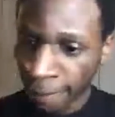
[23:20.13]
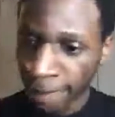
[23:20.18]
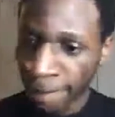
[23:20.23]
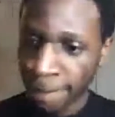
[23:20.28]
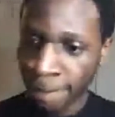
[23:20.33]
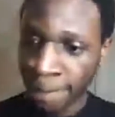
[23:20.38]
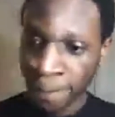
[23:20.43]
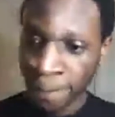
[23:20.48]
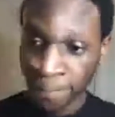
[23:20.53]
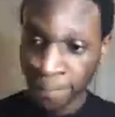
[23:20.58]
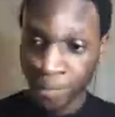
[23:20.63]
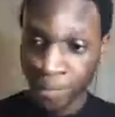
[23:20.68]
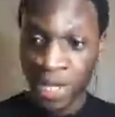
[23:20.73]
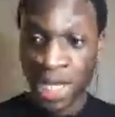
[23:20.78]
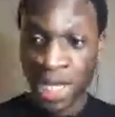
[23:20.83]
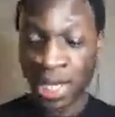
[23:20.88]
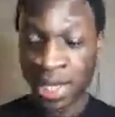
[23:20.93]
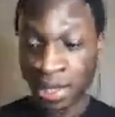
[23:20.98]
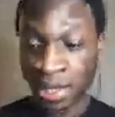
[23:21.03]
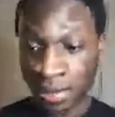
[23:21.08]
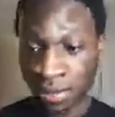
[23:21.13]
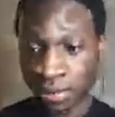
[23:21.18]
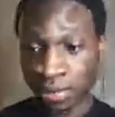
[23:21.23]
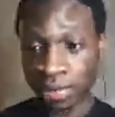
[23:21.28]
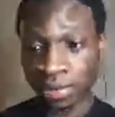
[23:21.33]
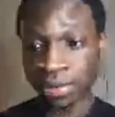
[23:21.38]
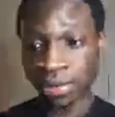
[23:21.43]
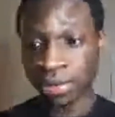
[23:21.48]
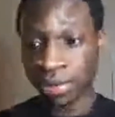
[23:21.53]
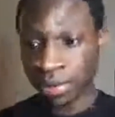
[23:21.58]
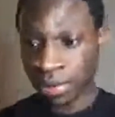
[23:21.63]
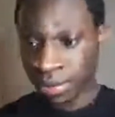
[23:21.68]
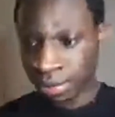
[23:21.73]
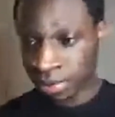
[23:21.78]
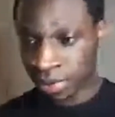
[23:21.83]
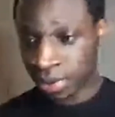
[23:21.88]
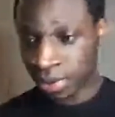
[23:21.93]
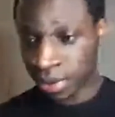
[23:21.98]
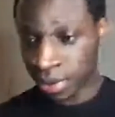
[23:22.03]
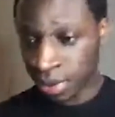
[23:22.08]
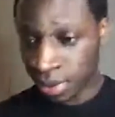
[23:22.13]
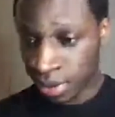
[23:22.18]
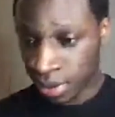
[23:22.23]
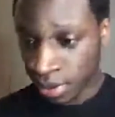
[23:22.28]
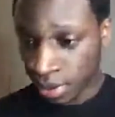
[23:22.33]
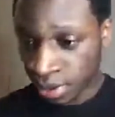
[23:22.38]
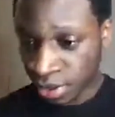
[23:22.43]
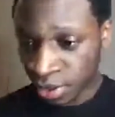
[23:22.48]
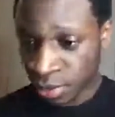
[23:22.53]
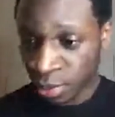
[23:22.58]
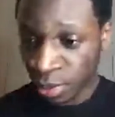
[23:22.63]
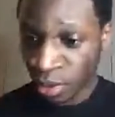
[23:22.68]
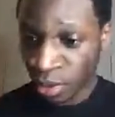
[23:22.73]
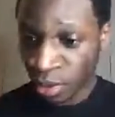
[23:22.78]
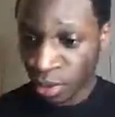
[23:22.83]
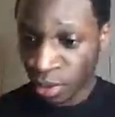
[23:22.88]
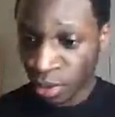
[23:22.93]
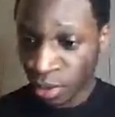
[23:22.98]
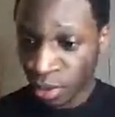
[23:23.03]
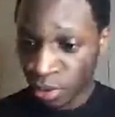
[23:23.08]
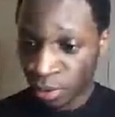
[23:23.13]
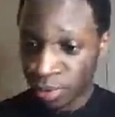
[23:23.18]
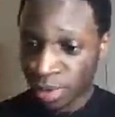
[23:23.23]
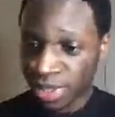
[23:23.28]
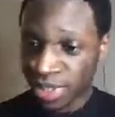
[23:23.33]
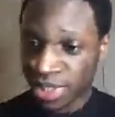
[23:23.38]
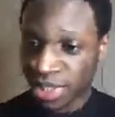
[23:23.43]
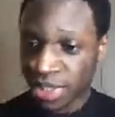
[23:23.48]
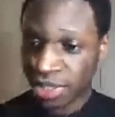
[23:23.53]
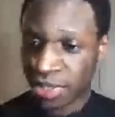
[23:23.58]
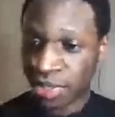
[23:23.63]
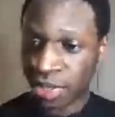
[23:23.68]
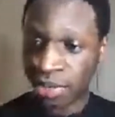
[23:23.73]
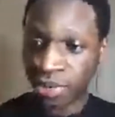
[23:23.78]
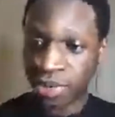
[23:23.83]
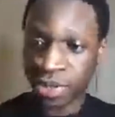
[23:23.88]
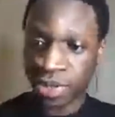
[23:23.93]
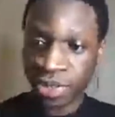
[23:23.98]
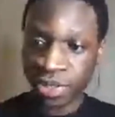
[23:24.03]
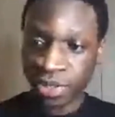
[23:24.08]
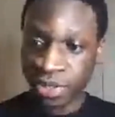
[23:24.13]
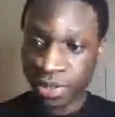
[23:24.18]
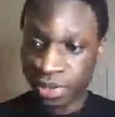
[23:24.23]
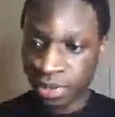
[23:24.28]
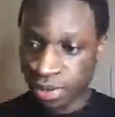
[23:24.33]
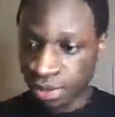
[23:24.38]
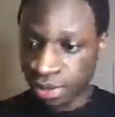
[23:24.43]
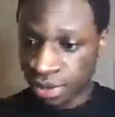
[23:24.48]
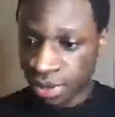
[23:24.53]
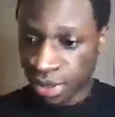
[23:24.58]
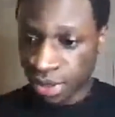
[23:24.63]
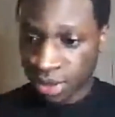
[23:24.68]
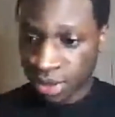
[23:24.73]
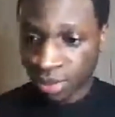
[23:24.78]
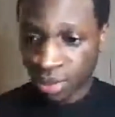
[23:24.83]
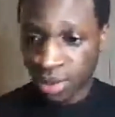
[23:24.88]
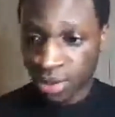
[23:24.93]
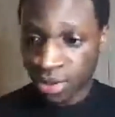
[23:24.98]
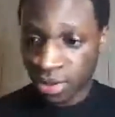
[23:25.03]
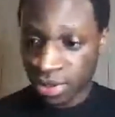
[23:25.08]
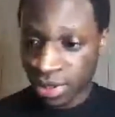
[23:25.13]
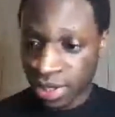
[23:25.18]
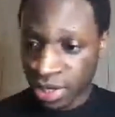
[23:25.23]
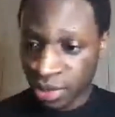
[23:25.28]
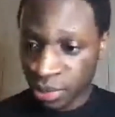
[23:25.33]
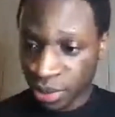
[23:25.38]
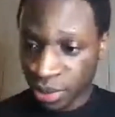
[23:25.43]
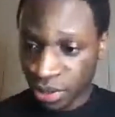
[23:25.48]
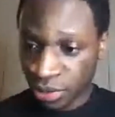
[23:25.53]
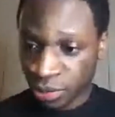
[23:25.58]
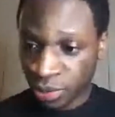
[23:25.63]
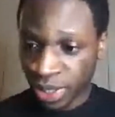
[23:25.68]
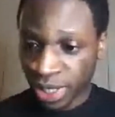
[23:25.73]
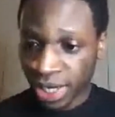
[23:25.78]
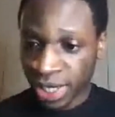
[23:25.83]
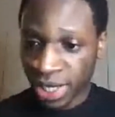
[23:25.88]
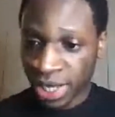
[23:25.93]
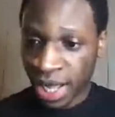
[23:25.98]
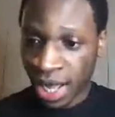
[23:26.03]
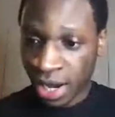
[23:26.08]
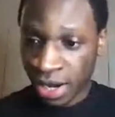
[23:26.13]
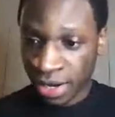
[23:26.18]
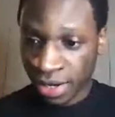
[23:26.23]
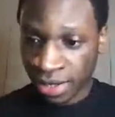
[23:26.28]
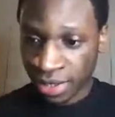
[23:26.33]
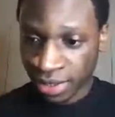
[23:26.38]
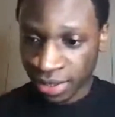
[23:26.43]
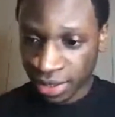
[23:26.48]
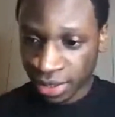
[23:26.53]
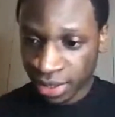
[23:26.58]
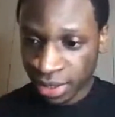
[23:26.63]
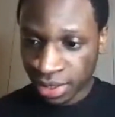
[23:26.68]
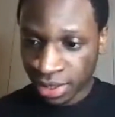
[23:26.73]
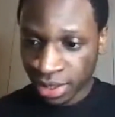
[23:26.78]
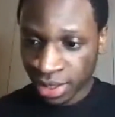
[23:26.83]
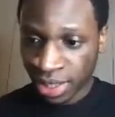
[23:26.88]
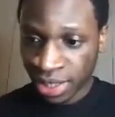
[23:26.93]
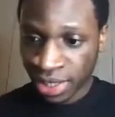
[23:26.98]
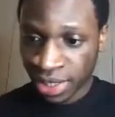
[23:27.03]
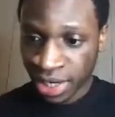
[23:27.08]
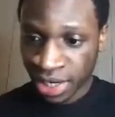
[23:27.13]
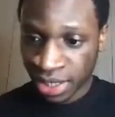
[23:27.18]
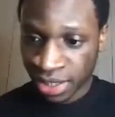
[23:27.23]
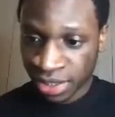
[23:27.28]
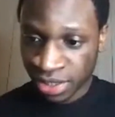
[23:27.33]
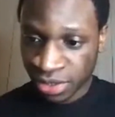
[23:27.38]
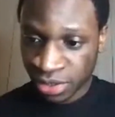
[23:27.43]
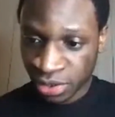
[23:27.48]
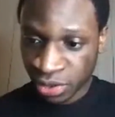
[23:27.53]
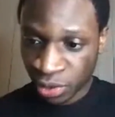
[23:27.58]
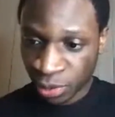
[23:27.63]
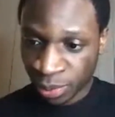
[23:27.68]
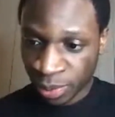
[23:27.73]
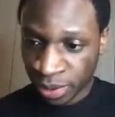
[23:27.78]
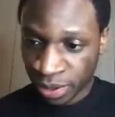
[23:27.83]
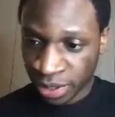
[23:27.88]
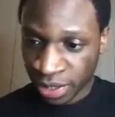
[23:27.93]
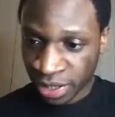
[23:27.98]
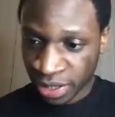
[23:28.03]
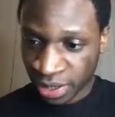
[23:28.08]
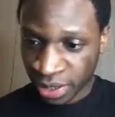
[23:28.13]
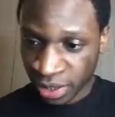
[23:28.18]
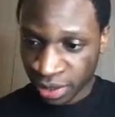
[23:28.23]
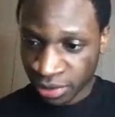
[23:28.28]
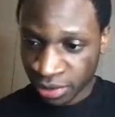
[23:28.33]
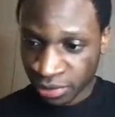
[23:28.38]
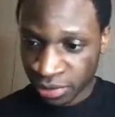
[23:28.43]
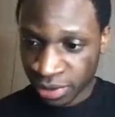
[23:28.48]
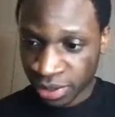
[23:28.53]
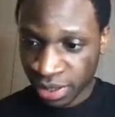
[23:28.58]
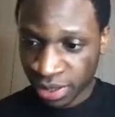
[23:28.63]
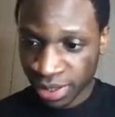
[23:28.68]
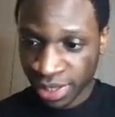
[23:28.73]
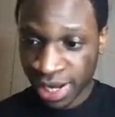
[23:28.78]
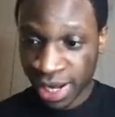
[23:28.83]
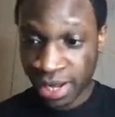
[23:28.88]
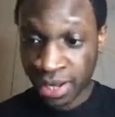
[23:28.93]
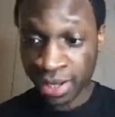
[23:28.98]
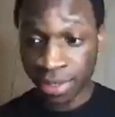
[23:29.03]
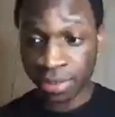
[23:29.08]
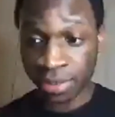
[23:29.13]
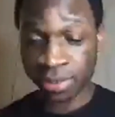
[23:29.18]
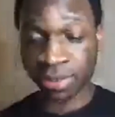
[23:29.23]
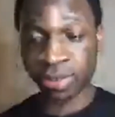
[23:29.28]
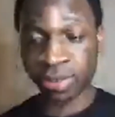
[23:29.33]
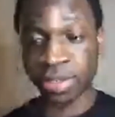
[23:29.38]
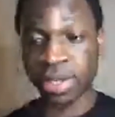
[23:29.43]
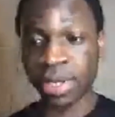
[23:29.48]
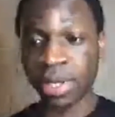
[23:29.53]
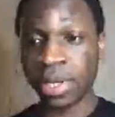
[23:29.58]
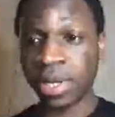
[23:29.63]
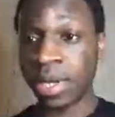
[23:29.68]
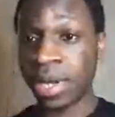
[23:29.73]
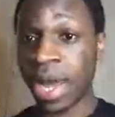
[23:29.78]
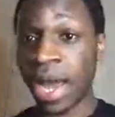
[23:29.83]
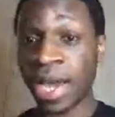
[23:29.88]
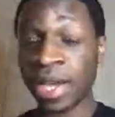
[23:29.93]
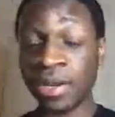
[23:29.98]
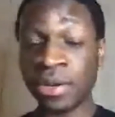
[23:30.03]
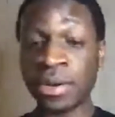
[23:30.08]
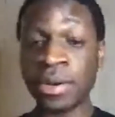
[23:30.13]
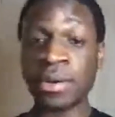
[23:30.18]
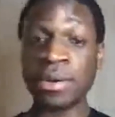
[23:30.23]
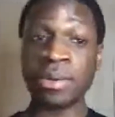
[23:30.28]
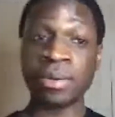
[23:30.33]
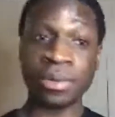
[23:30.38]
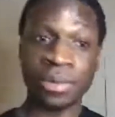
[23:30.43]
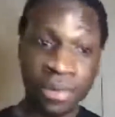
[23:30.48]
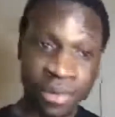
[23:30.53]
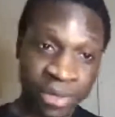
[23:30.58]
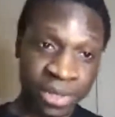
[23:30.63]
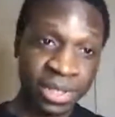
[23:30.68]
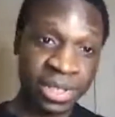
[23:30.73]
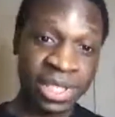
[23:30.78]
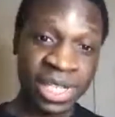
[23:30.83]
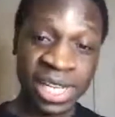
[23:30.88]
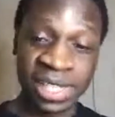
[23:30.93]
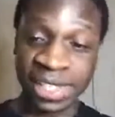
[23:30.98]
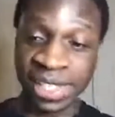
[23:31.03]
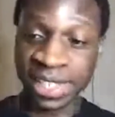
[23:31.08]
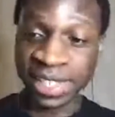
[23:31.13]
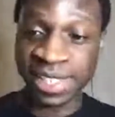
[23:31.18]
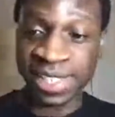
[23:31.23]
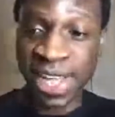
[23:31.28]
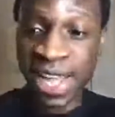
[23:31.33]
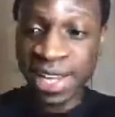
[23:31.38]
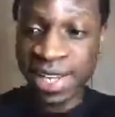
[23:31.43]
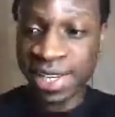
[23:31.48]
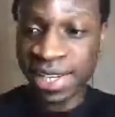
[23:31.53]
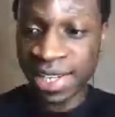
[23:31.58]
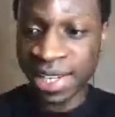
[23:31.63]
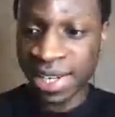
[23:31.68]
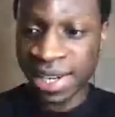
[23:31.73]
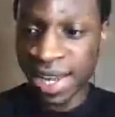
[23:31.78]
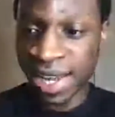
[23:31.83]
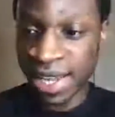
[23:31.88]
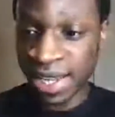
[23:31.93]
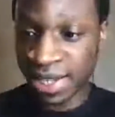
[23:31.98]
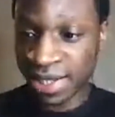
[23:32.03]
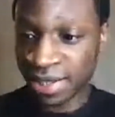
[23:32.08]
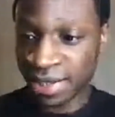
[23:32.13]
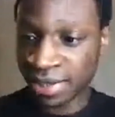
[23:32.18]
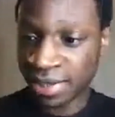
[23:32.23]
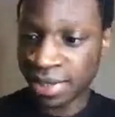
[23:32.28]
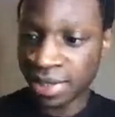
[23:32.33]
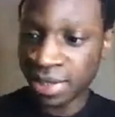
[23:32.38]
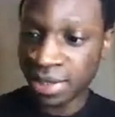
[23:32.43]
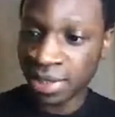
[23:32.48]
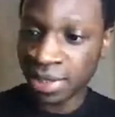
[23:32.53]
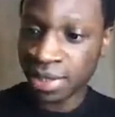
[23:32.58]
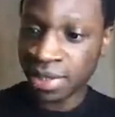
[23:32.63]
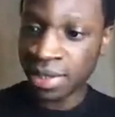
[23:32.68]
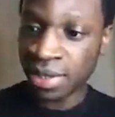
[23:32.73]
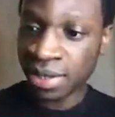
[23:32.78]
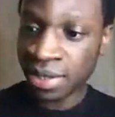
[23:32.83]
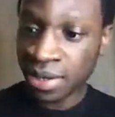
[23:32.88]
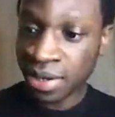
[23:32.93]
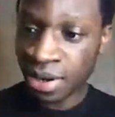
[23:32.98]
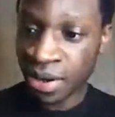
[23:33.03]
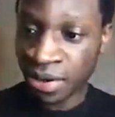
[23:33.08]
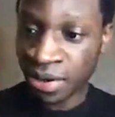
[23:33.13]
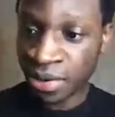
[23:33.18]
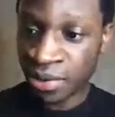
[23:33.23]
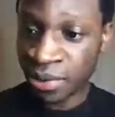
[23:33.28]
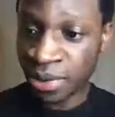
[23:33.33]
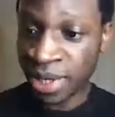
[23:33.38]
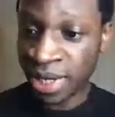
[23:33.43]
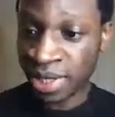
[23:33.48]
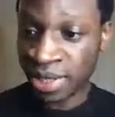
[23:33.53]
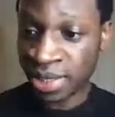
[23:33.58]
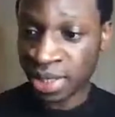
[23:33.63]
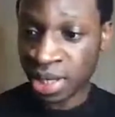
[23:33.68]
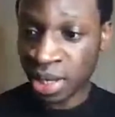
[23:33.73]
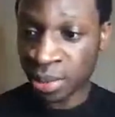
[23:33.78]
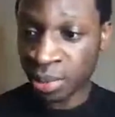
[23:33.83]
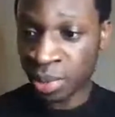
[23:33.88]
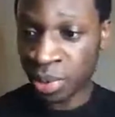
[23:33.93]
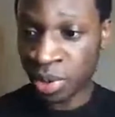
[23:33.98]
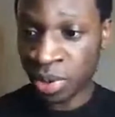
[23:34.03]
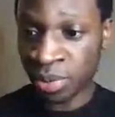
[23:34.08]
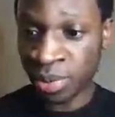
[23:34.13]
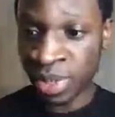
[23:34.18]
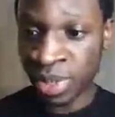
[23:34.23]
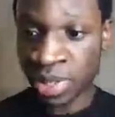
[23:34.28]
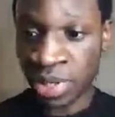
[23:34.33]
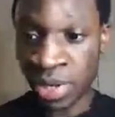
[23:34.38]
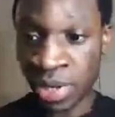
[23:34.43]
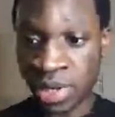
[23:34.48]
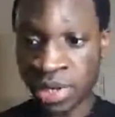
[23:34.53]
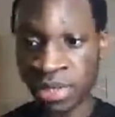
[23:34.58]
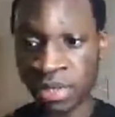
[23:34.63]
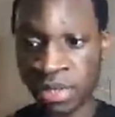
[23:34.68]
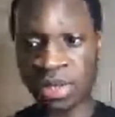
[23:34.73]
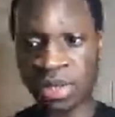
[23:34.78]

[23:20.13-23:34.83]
Yeah, small business owners, because they work really hard and they are super caring to their clients. I know that's exactly like a good example, because